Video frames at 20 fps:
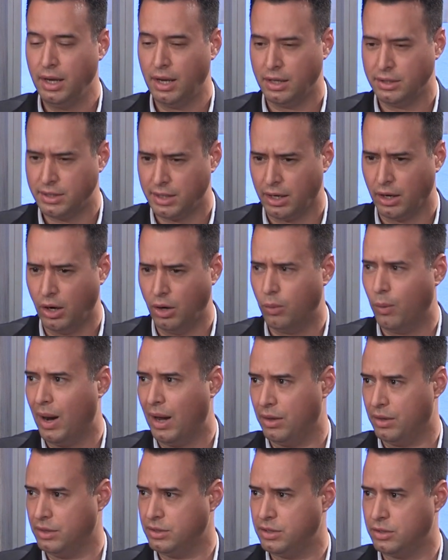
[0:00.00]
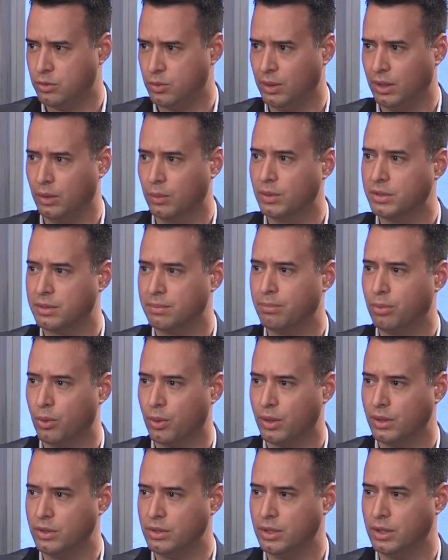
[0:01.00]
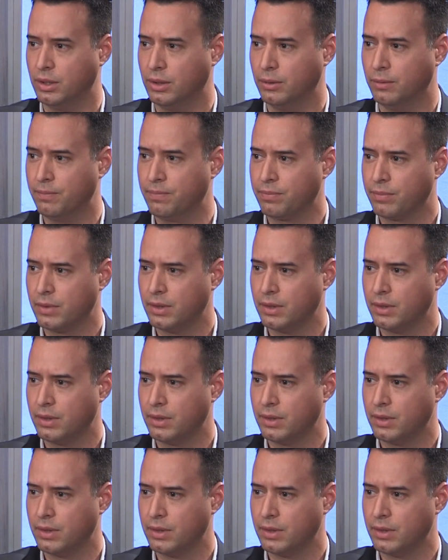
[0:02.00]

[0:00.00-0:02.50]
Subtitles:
and say, oh wow, this is really what's important to you.